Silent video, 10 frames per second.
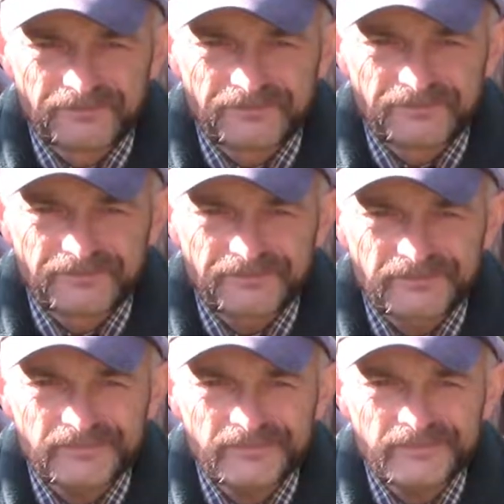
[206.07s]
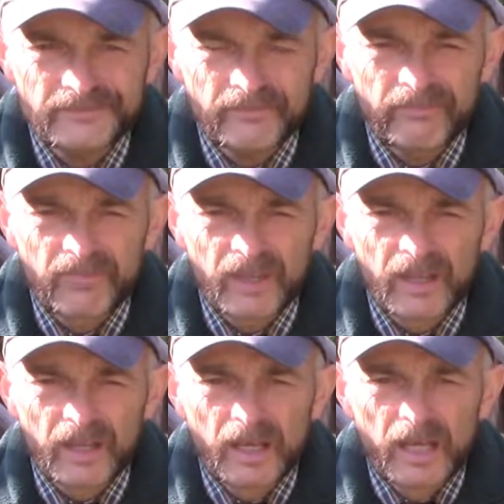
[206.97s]

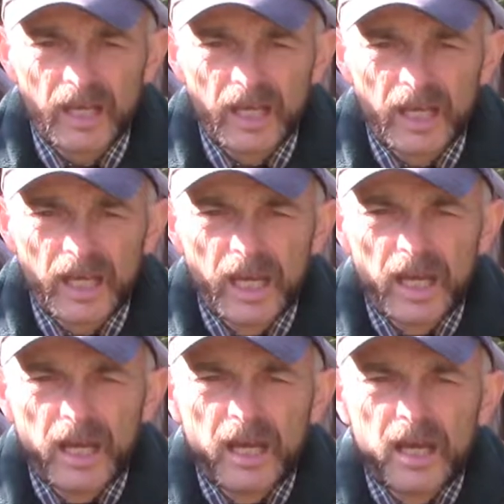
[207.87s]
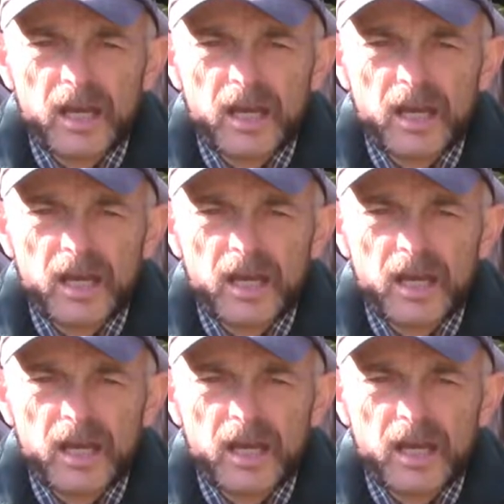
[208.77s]
(silence)